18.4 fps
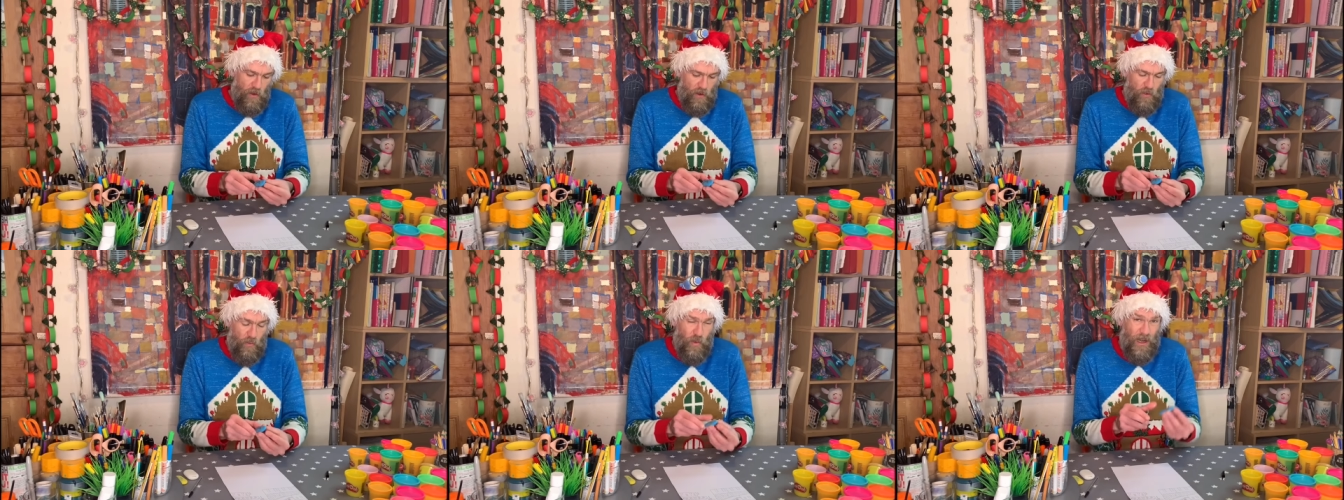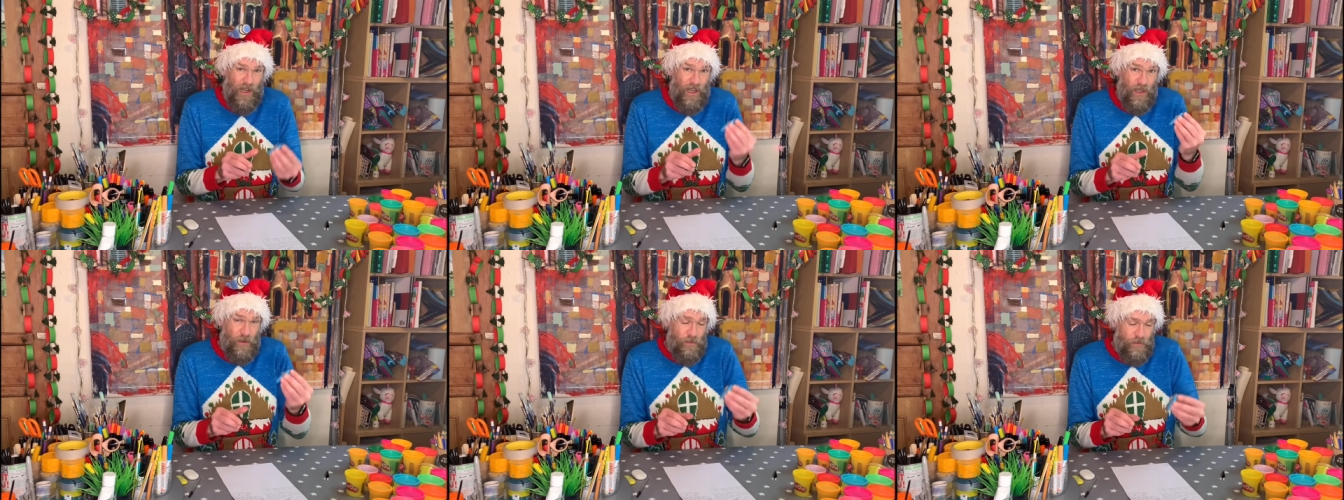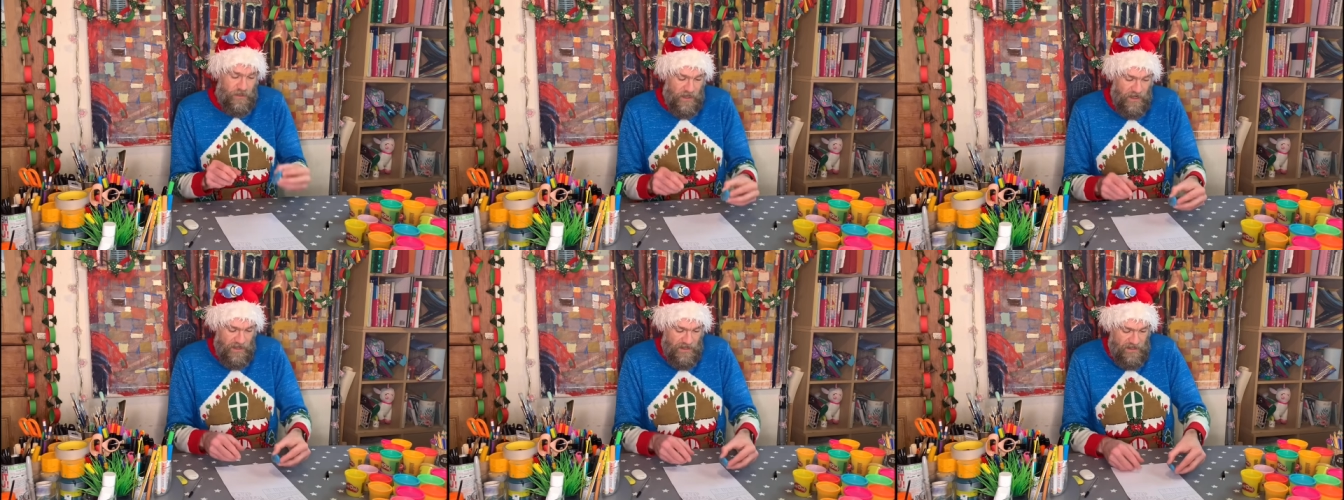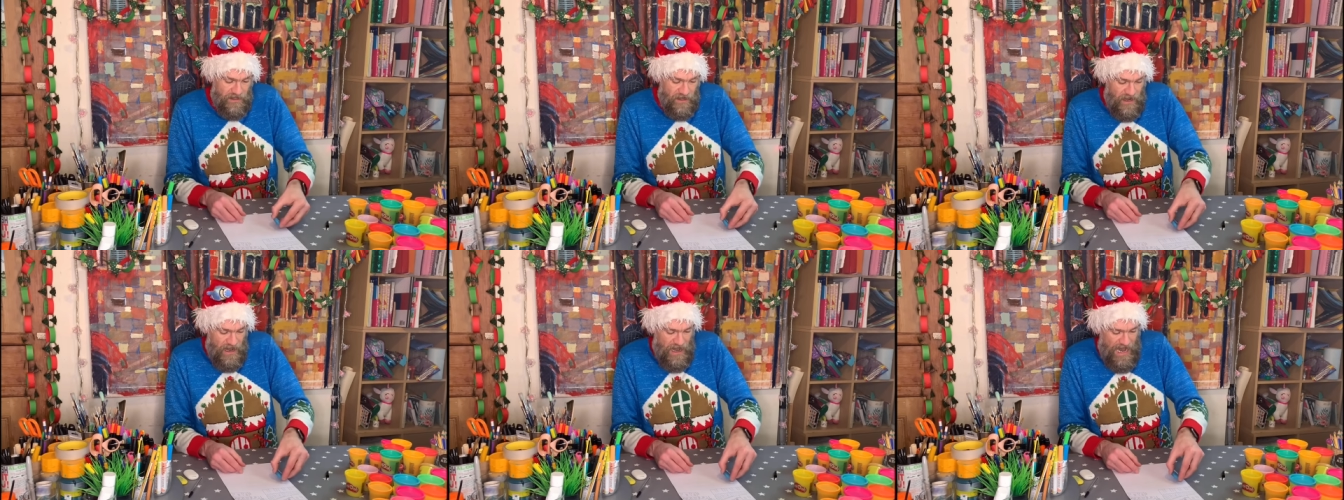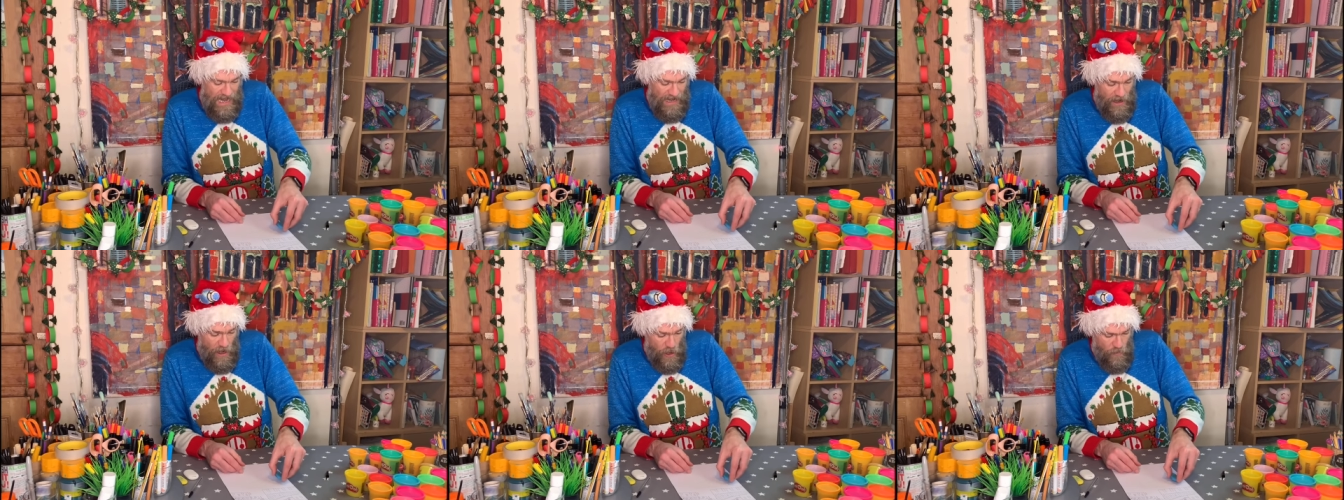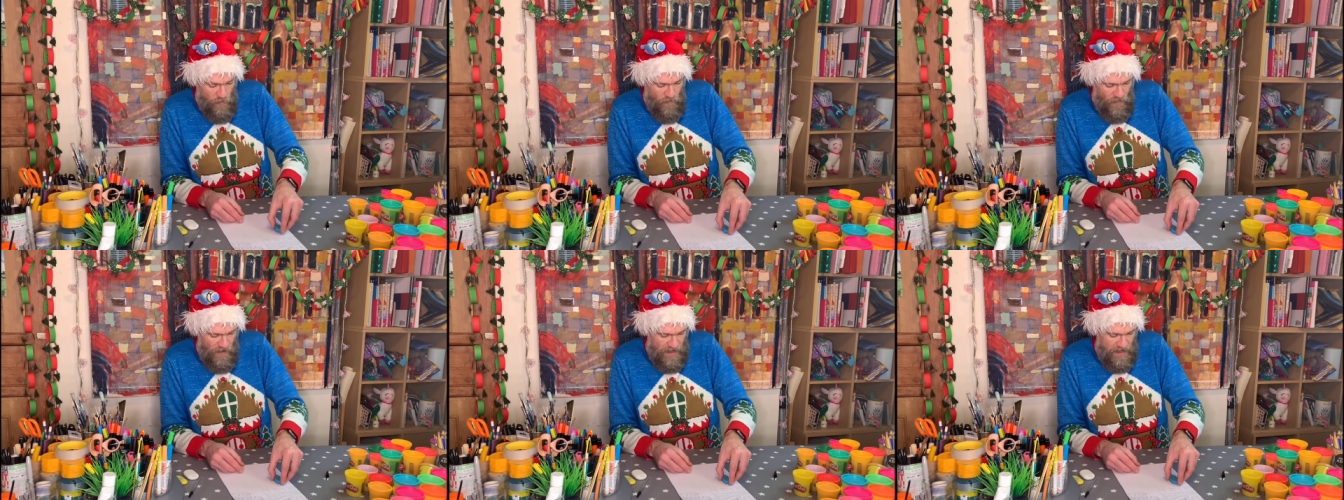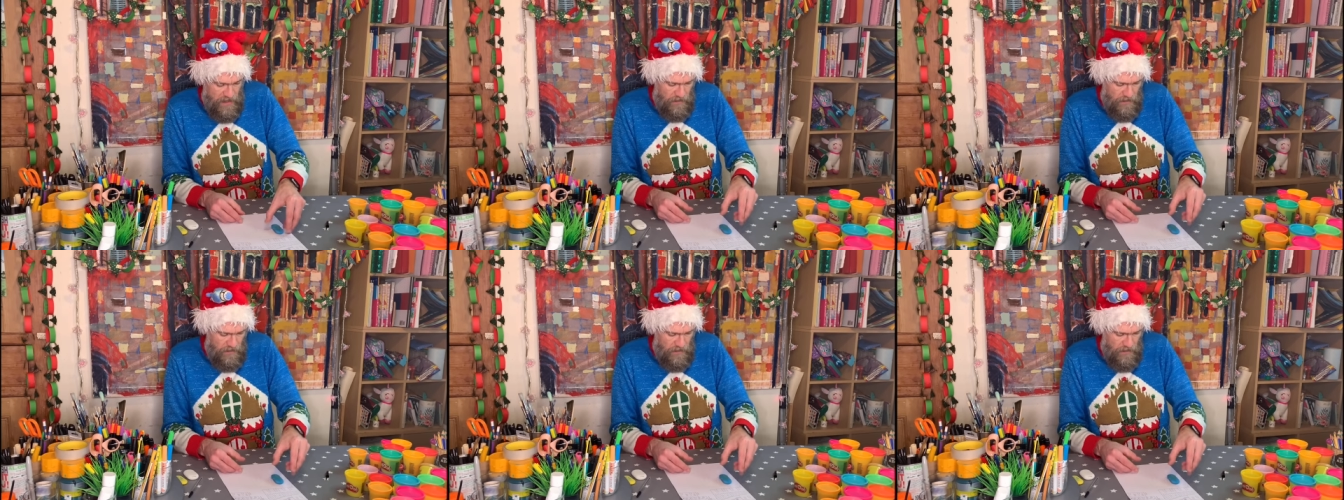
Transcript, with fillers: we're going to use this, and hopefully,